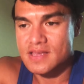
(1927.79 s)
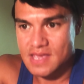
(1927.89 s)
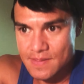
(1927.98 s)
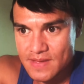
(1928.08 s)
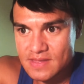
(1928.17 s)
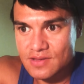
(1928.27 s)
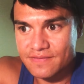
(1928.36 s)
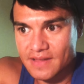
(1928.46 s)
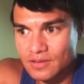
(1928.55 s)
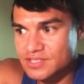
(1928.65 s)
Keep it to
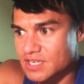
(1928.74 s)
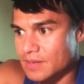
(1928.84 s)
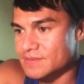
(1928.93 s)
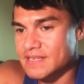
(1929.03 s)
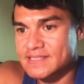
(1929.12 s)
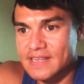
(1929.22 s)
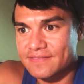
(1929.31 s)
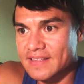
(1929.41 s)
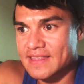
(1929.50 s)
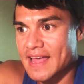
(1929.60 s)
fellowships and
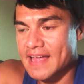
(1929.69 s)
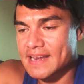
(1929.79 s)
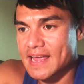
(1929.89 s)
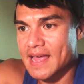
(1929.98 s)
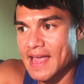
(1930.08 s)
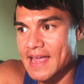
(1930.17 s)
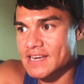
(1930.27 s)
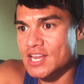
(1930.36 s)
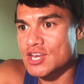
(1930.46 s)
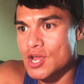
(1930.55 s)
stuff like that
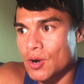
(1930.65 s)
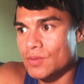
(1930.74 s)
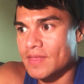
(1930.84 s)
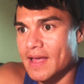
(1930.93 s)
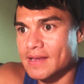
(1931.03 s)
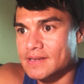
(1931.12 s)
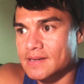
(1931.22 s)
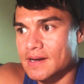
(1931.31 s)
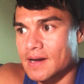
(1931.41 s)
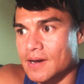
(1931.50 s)
and know that
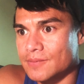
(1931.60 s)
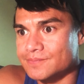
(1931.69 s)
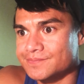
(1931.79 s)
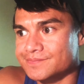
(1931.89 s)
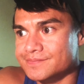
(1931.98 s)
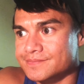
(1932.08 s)
um,